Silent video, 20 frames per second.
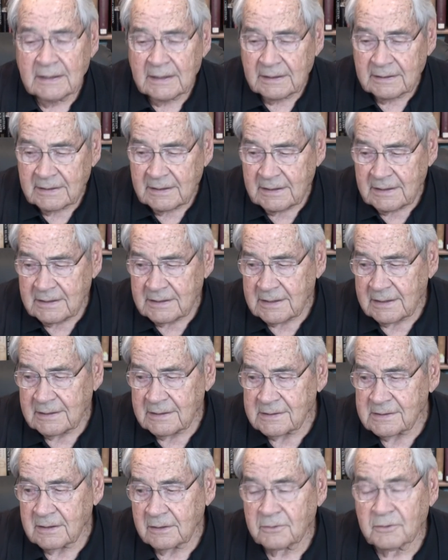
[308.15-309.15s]
and he
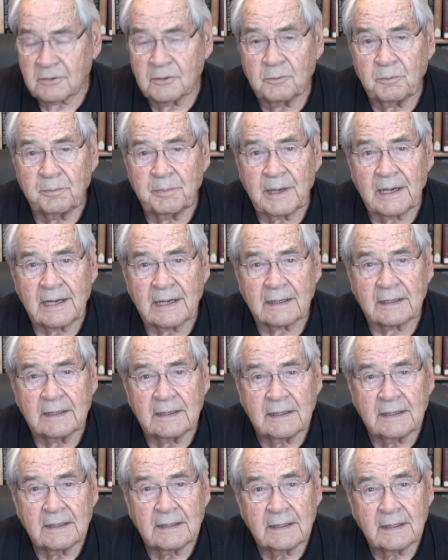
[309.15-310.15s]
takes the group back
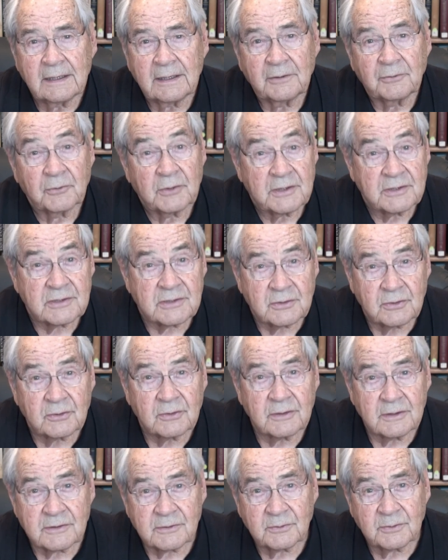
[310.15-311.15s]
and
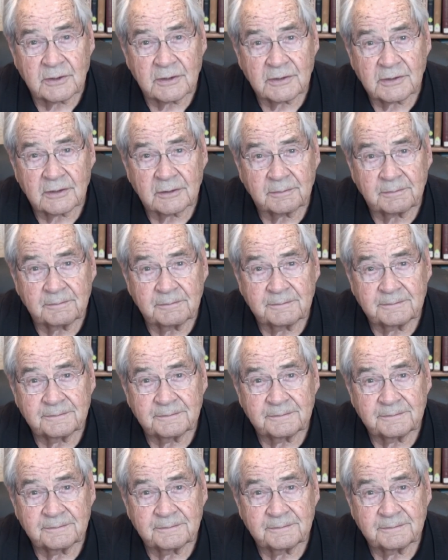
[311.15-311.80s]
restores worship.